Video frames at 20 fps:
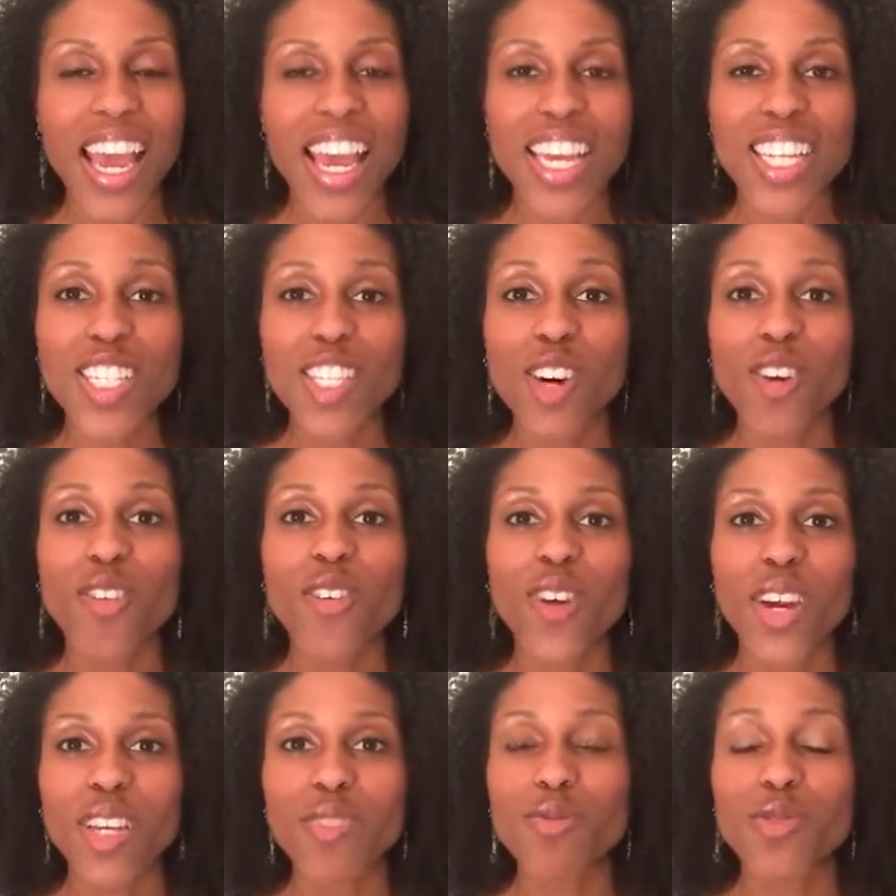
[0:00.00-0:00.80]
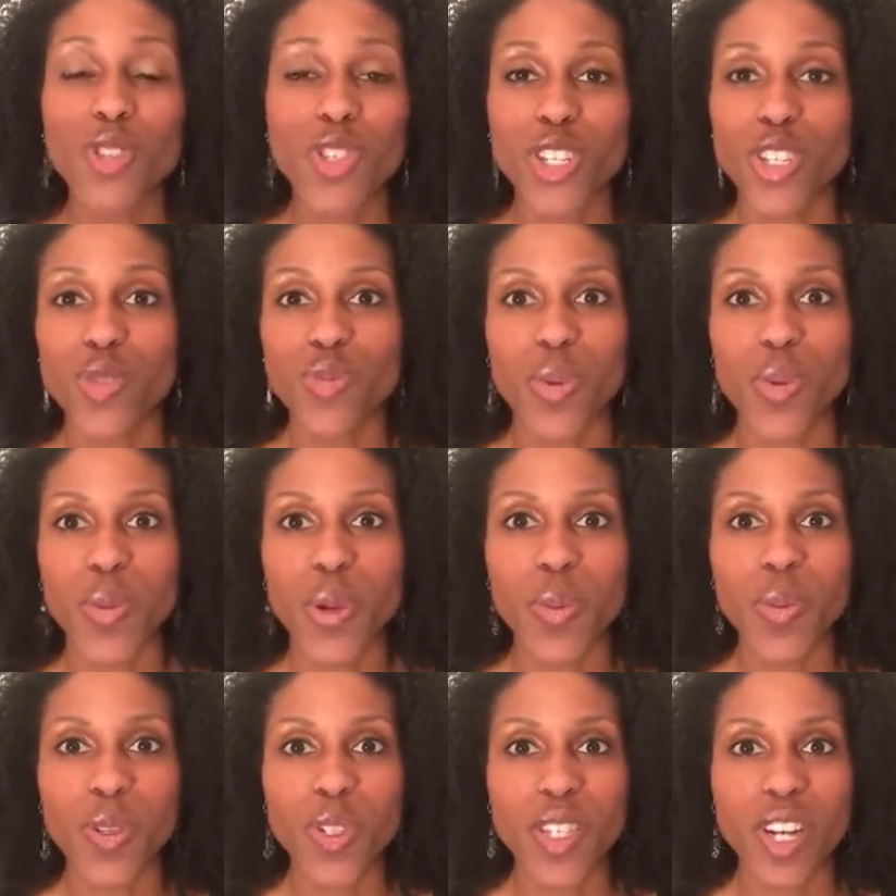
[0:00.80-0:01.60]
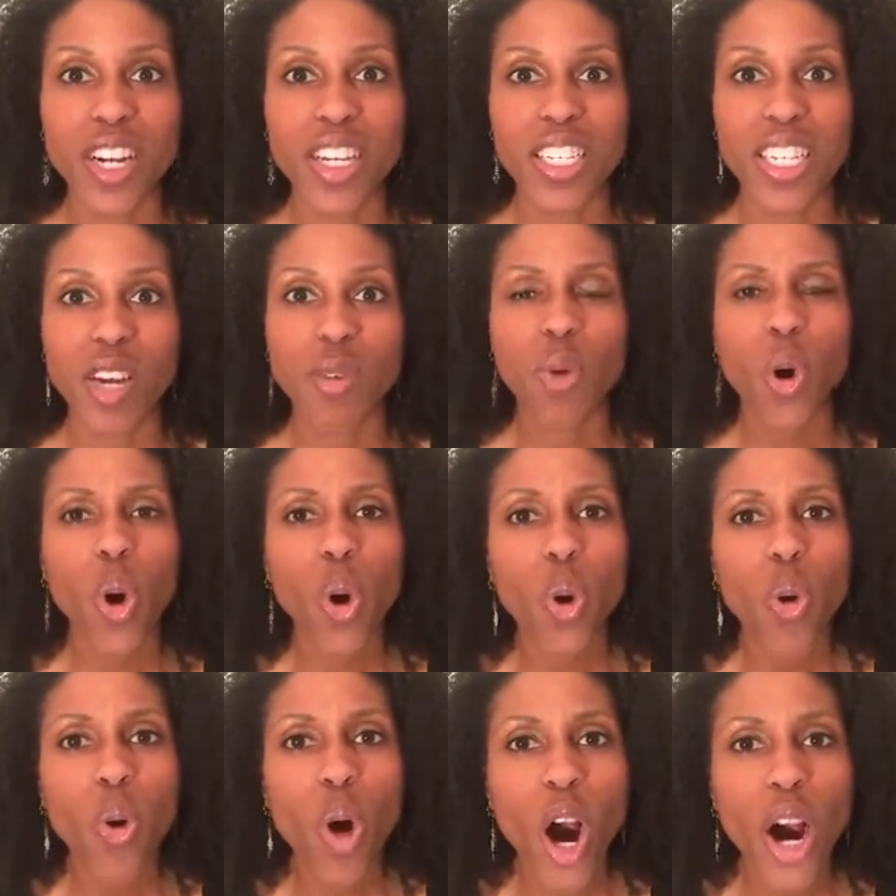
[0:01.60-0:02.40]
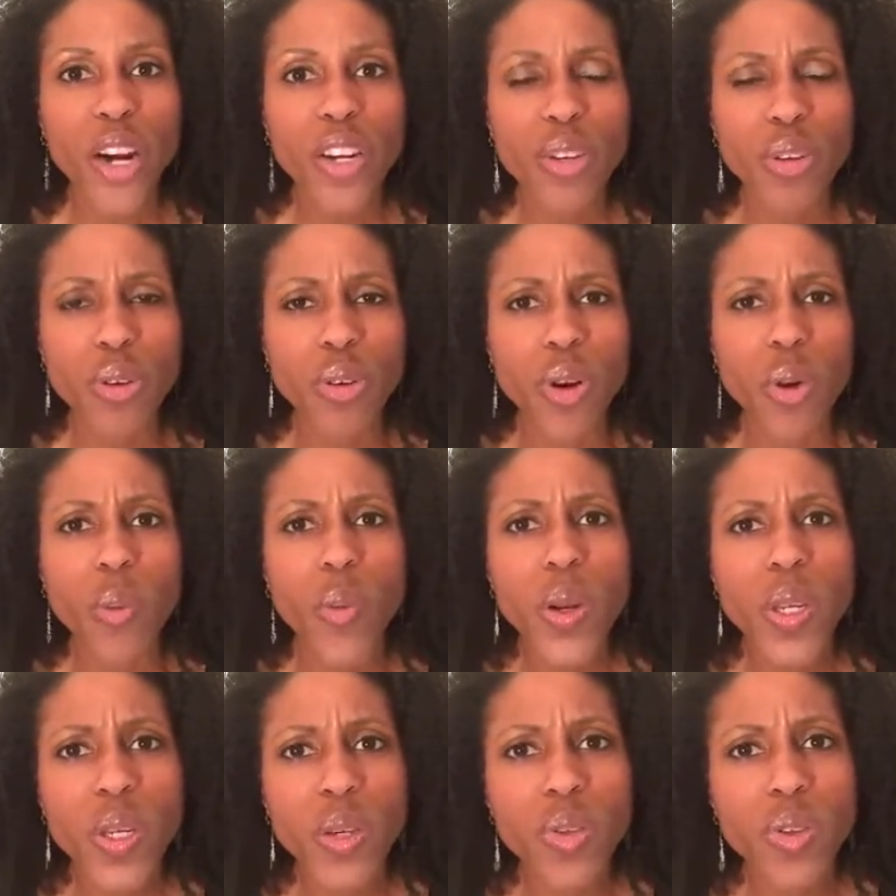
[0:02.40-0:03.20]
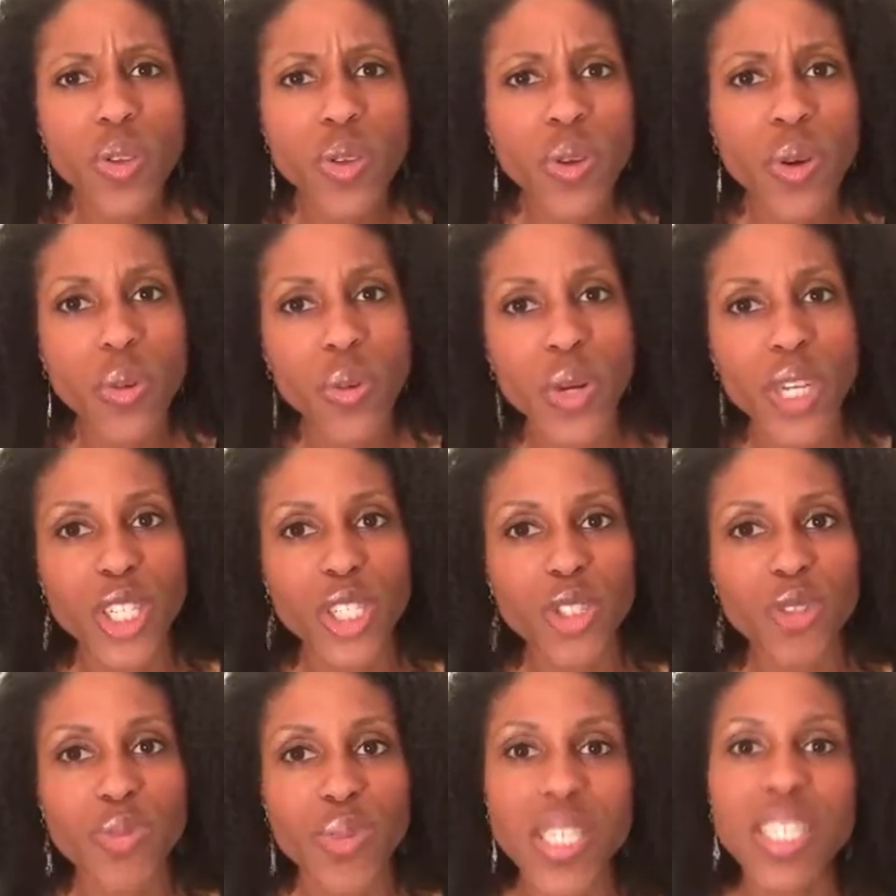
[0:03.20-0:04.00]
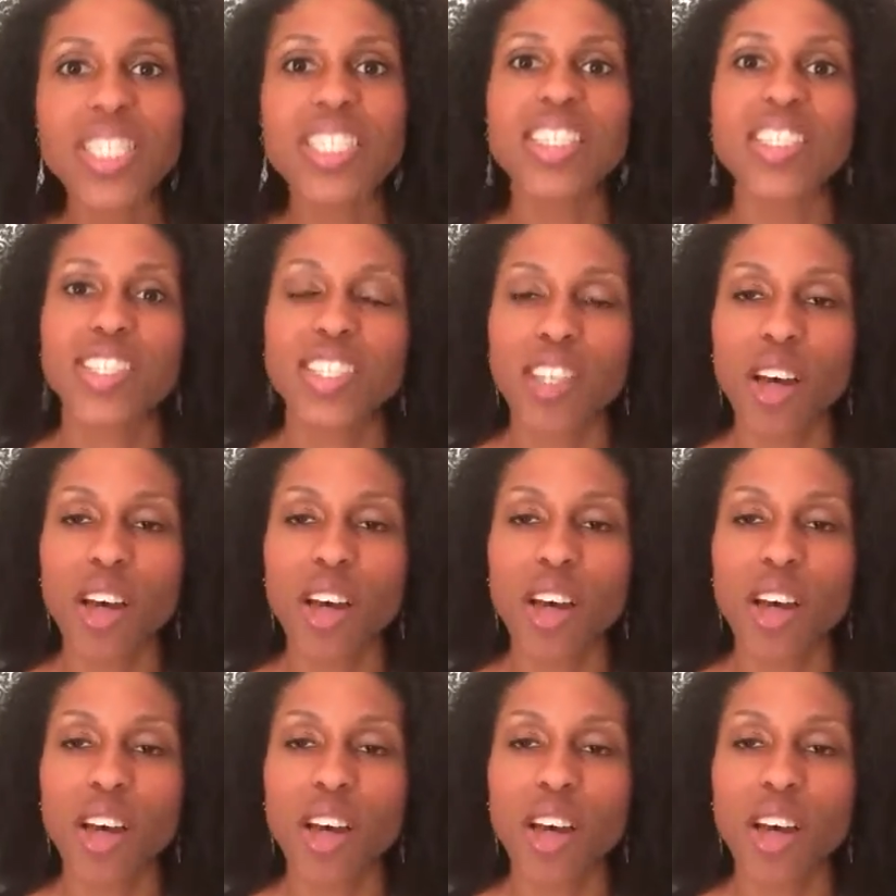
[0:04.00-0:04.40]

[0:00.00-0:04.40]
And so it was just when people started saying, well, who are you and what do you do and what is your business?